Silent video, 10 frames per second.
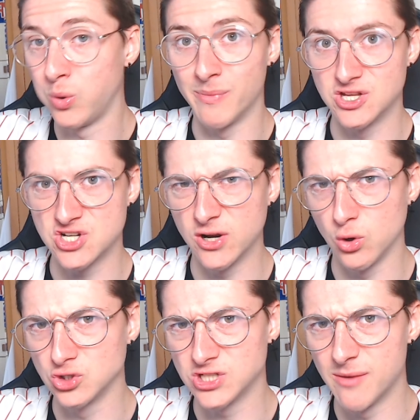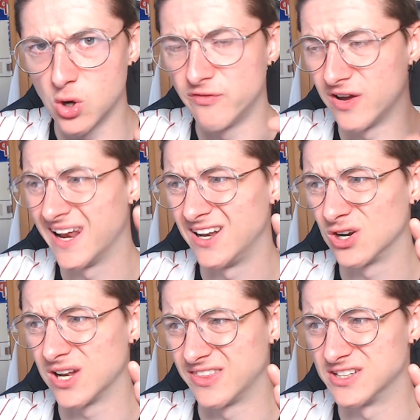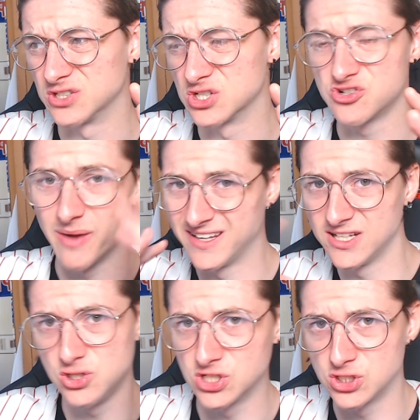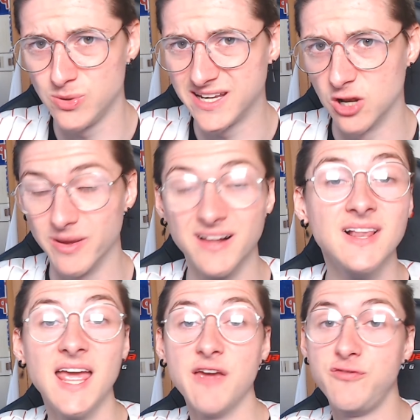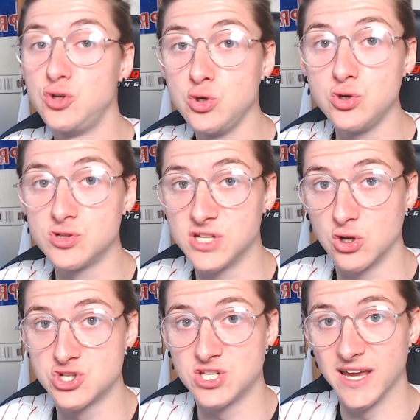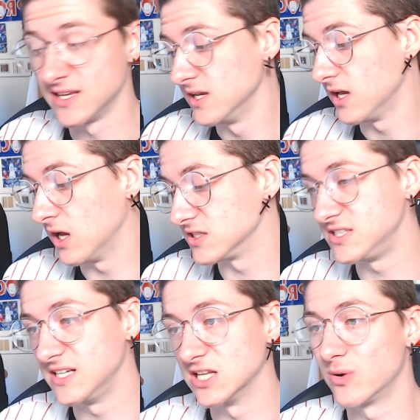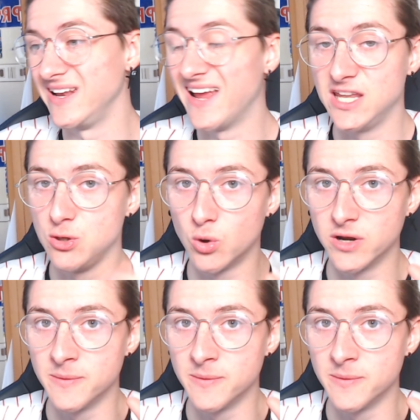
quit my channel a long time ago if I let it look like this on stream. I did used to tweak it a little bit. If you do use the Logitech C920 and you